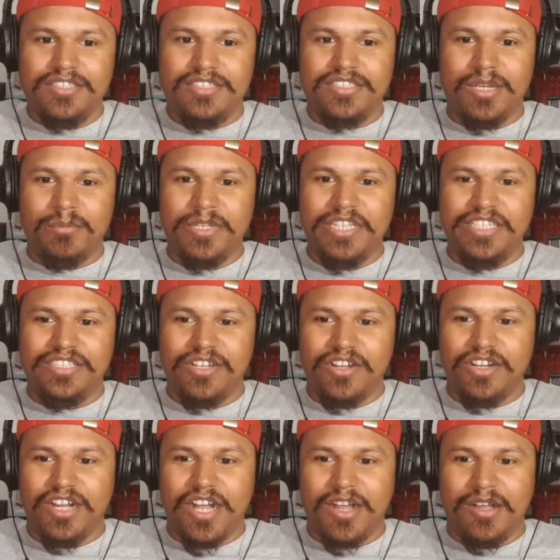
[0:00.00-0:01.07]
Some of these are
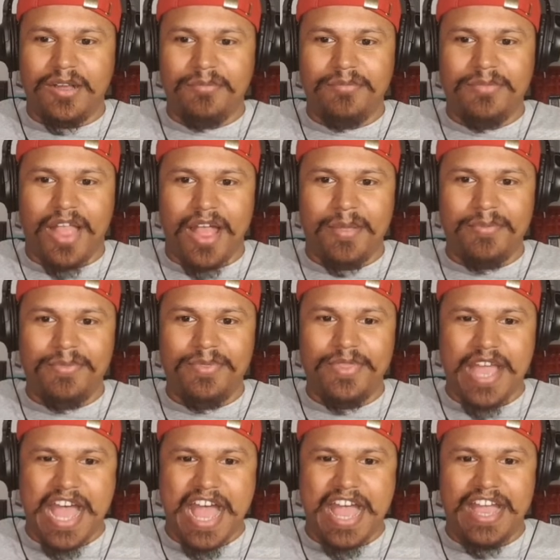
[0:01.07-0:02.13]
um, I'm
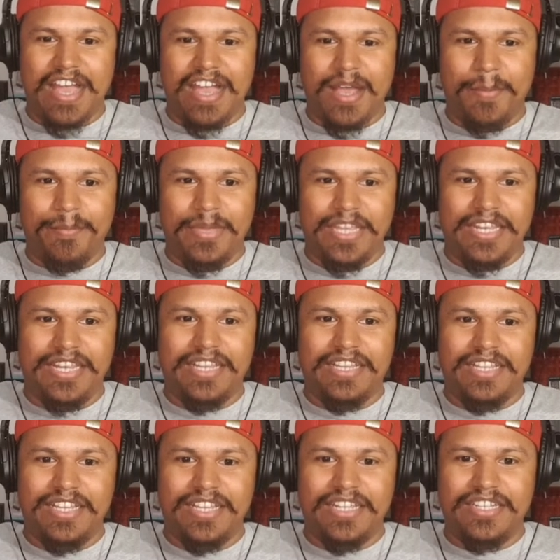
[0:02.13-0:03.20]
not
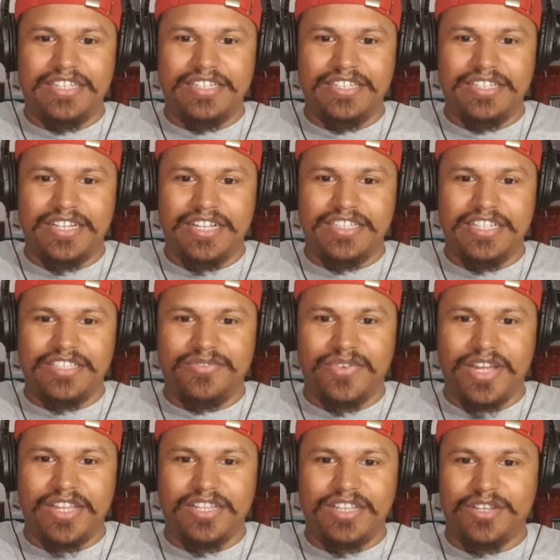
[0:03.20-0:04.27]
immediately
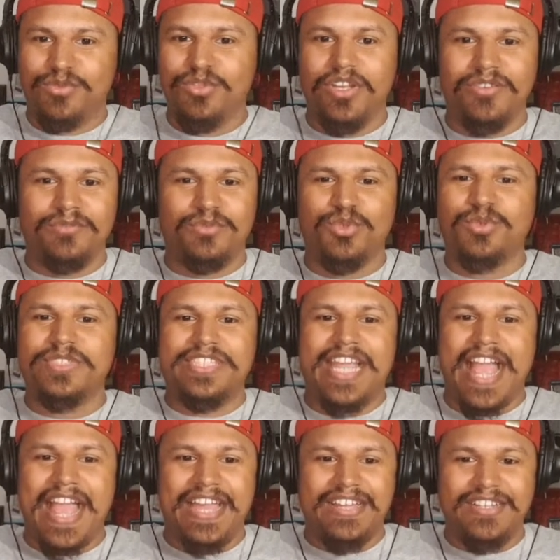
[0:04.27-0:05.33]
identifying. Who the, who's
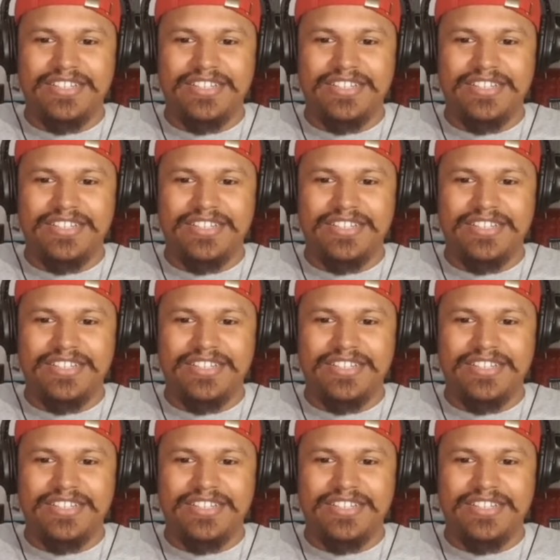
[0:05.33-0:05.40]
that?